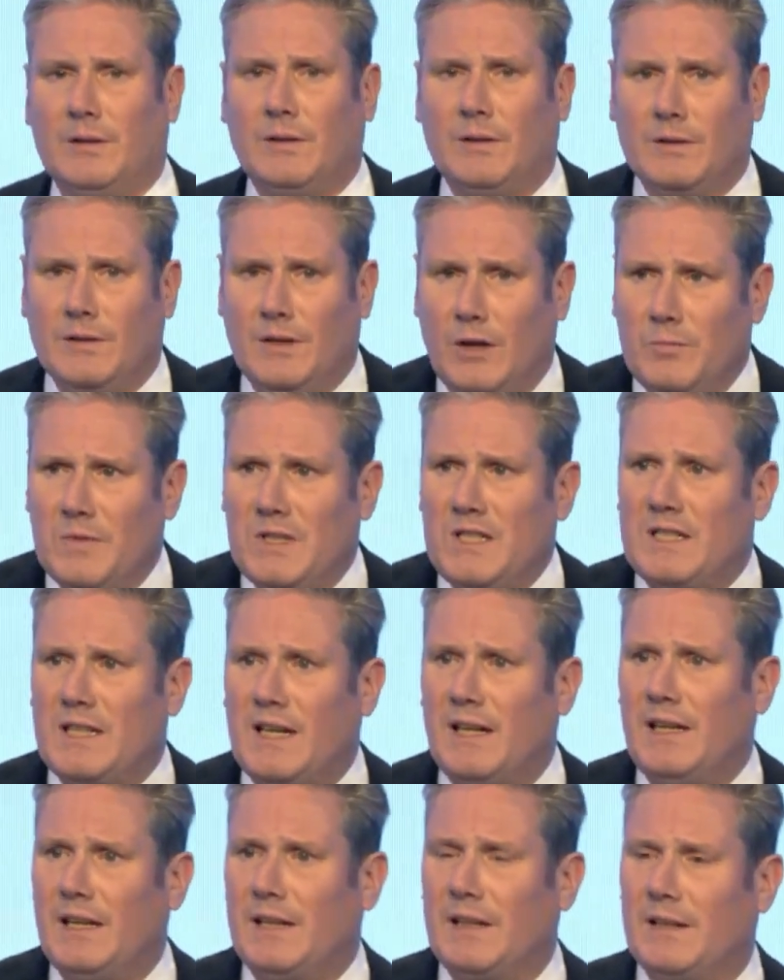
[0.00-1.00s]
No
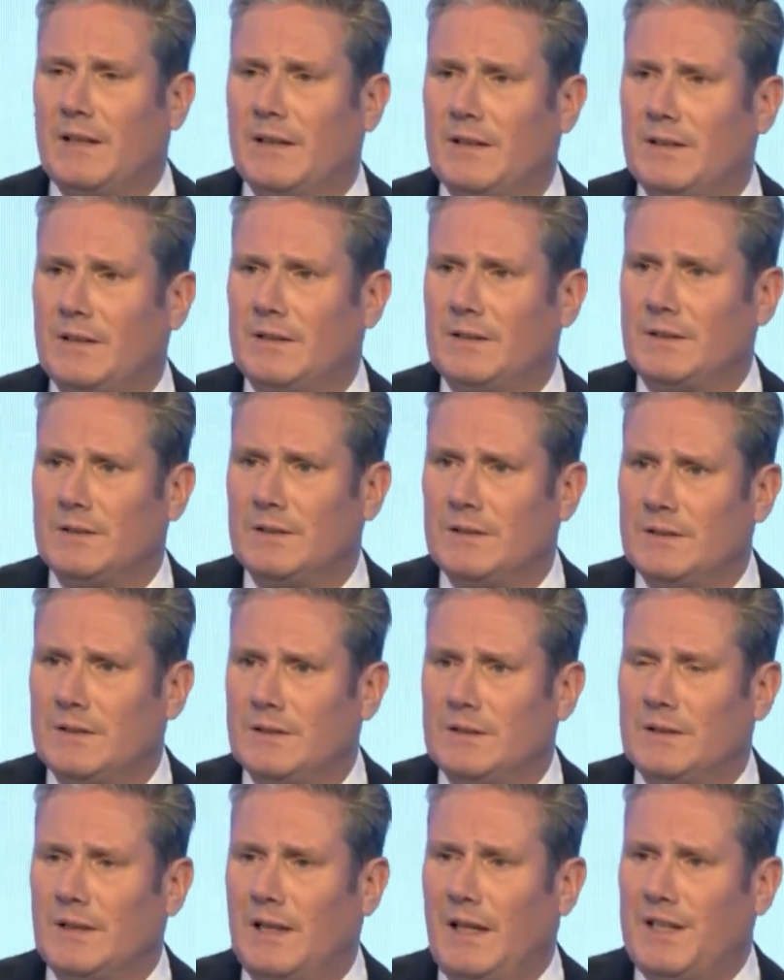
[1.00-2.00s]
mistake,
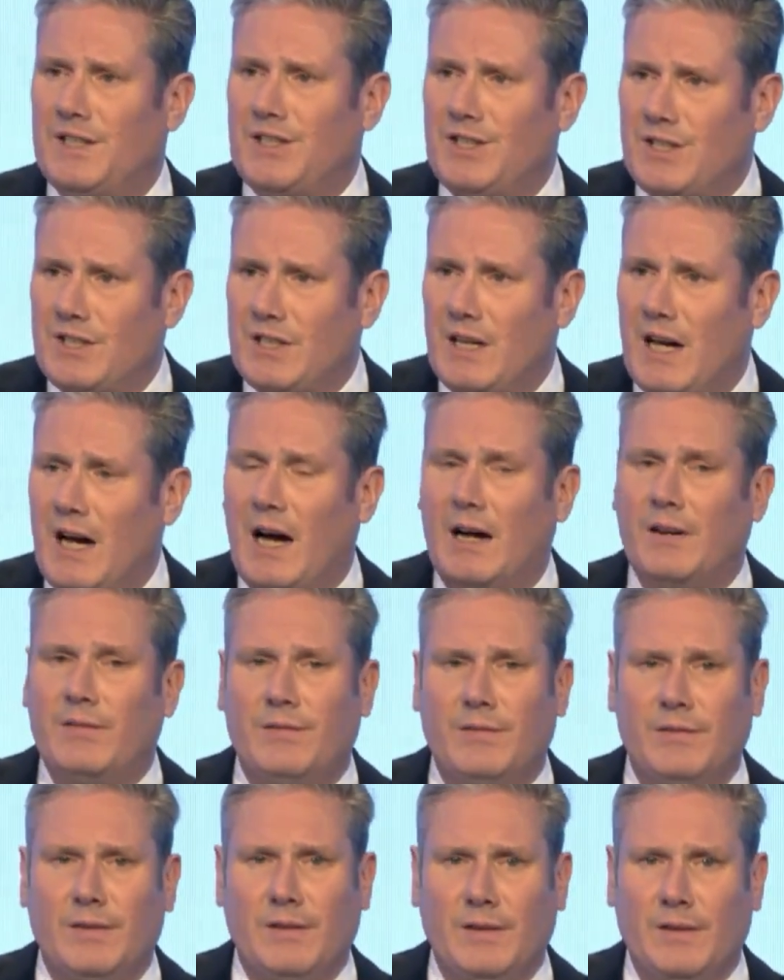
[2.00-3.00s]
it's
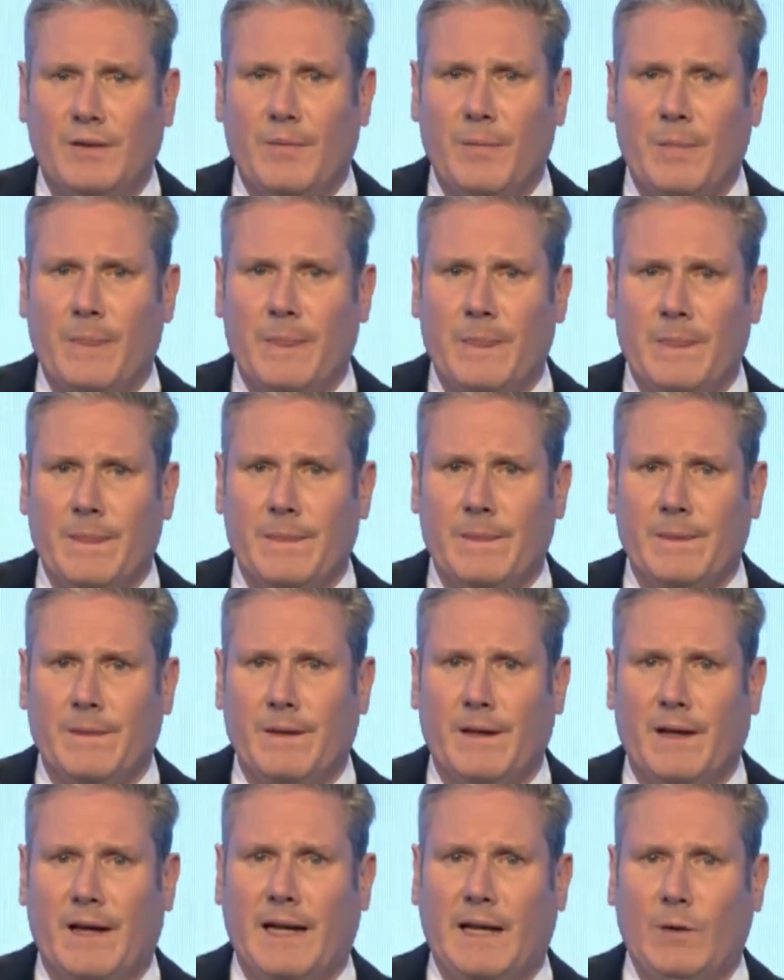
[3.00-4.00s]
tough,
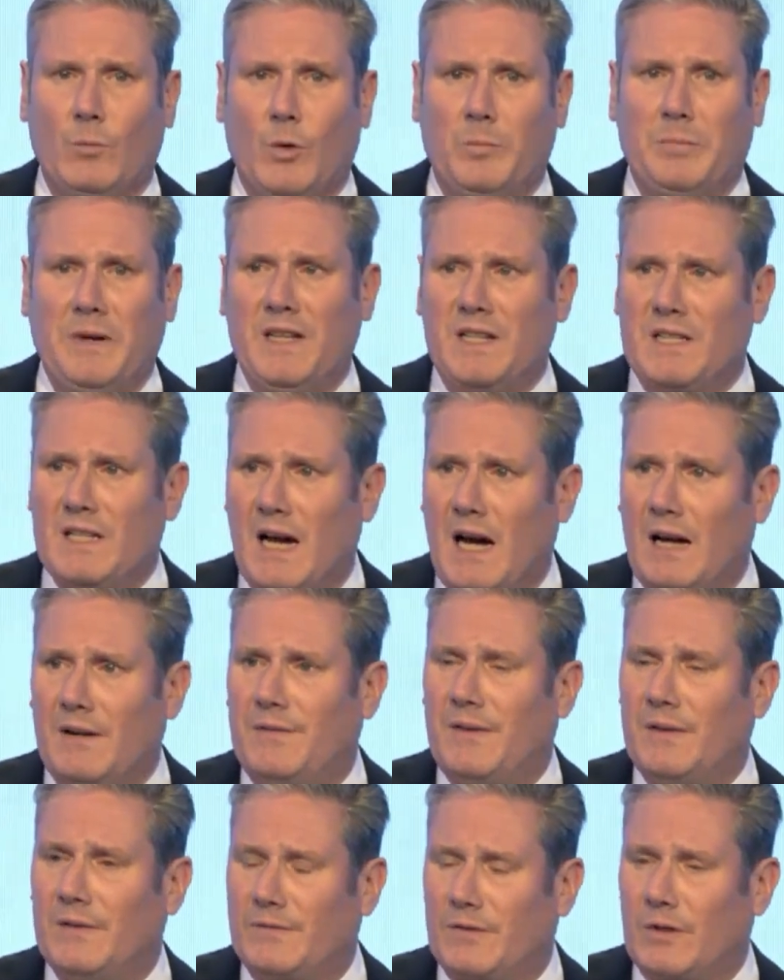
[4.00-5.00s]
and it will be
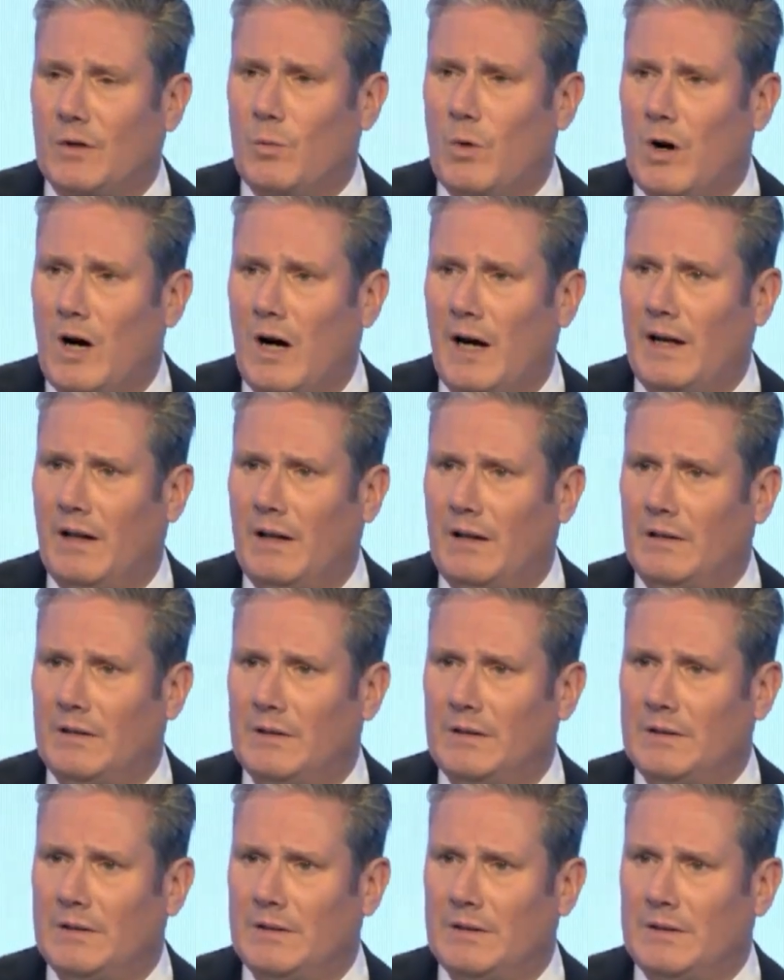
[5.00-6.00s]
tough for a while.
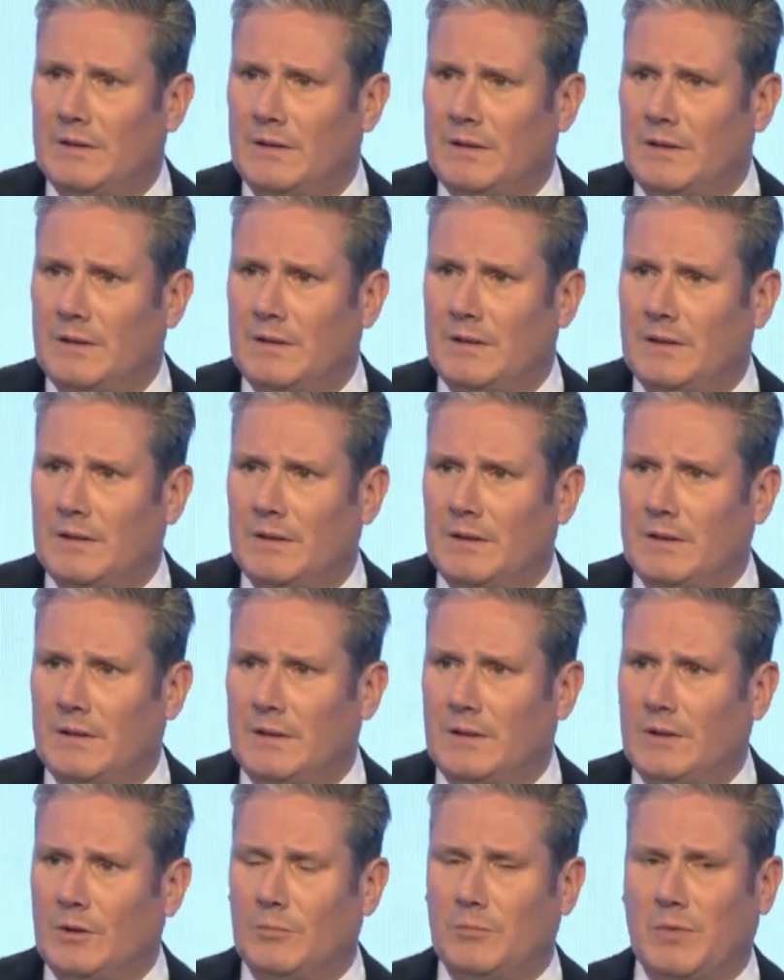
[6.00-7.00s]

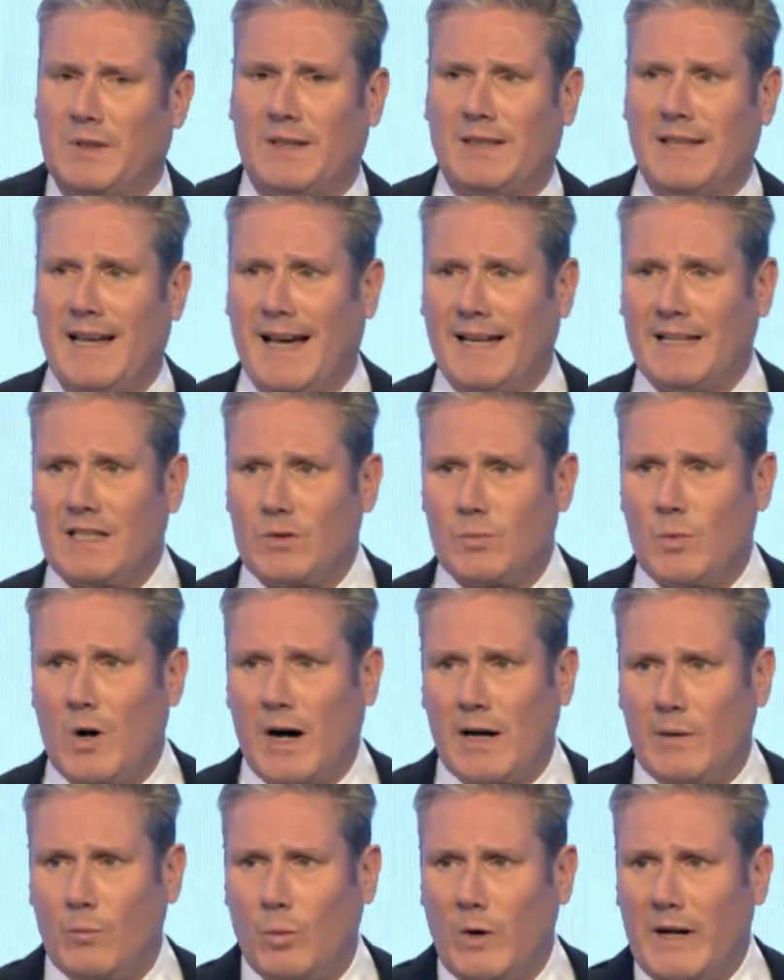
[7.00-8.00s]
But that's
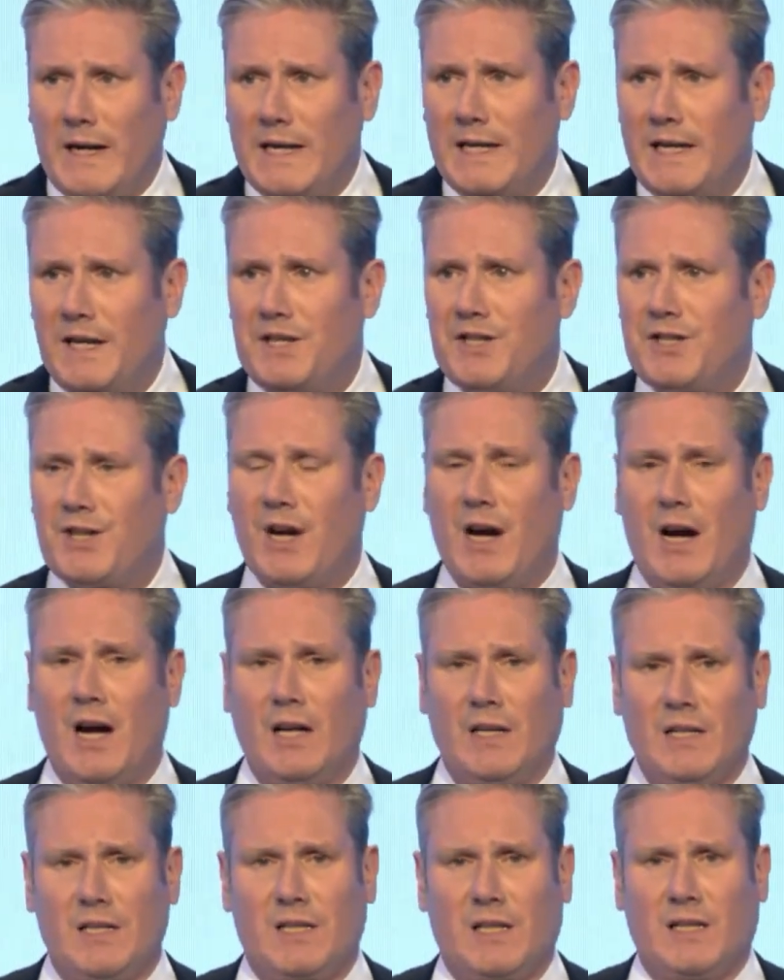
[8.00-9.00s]
why we need to
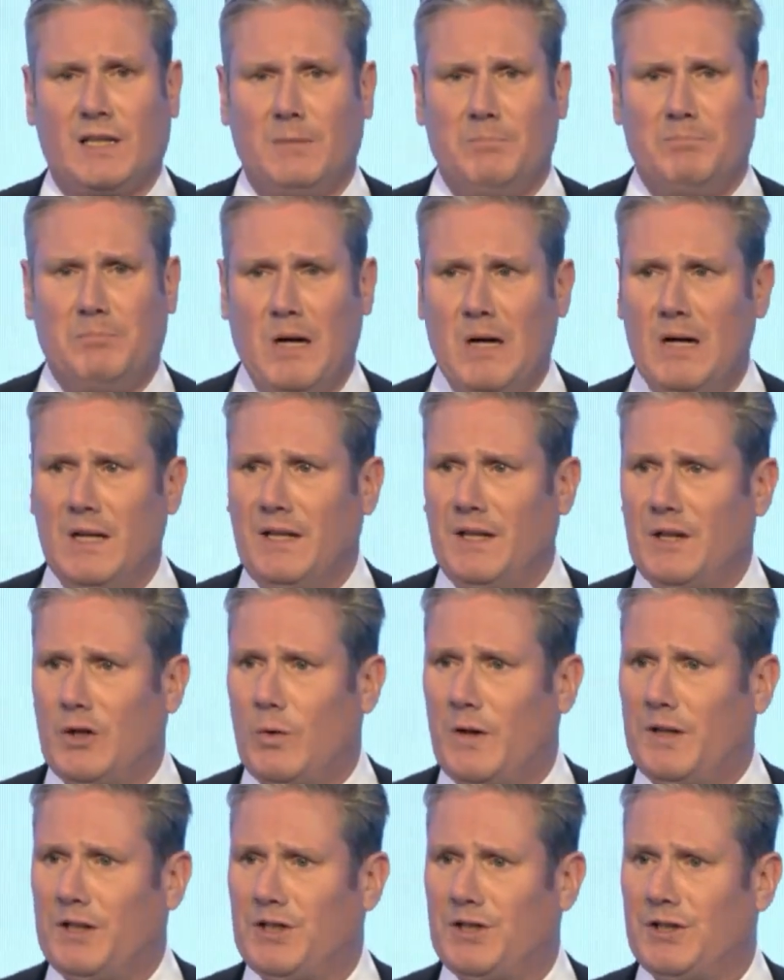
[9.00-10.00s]
answer the burning
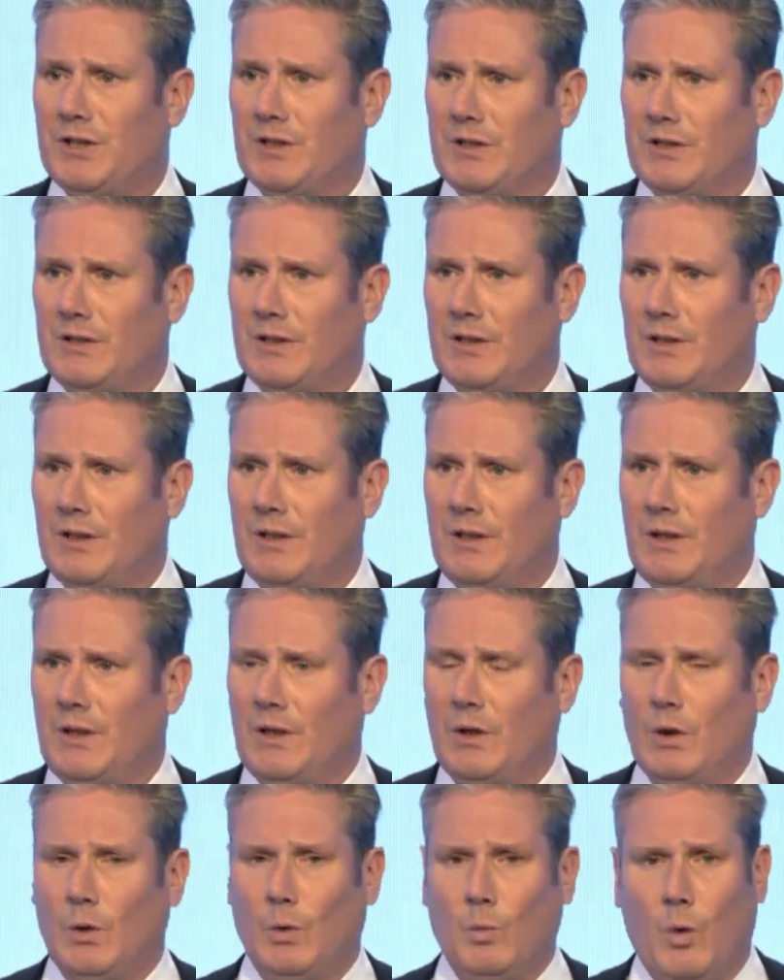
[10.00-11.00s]
question
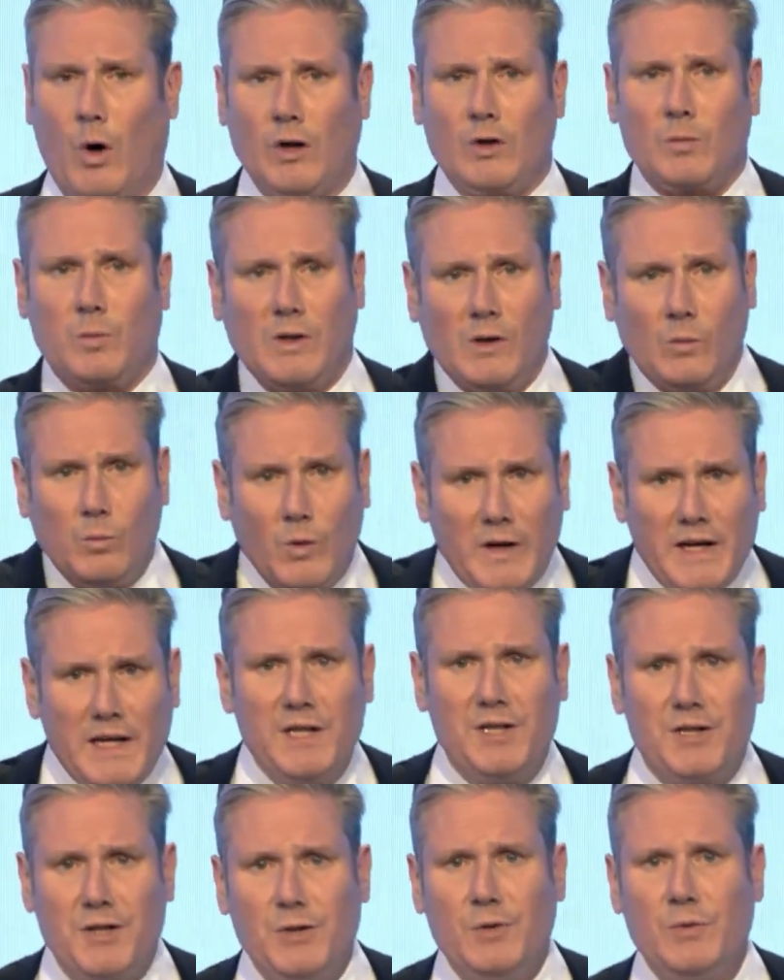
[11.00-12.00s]
what will we
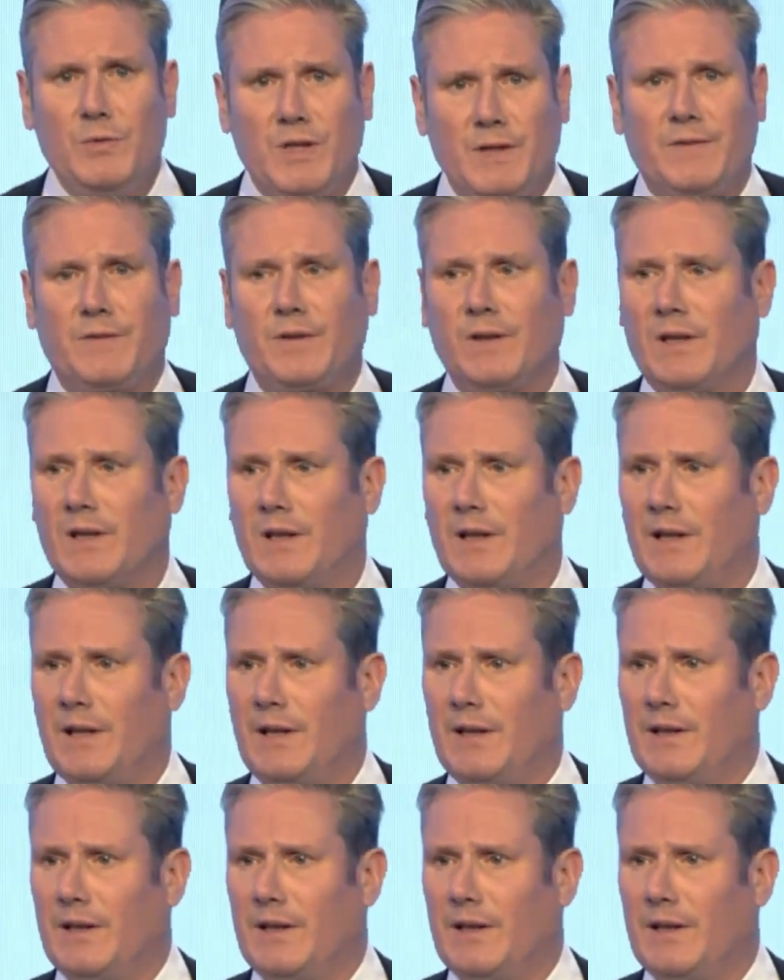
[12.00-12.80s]
do differently?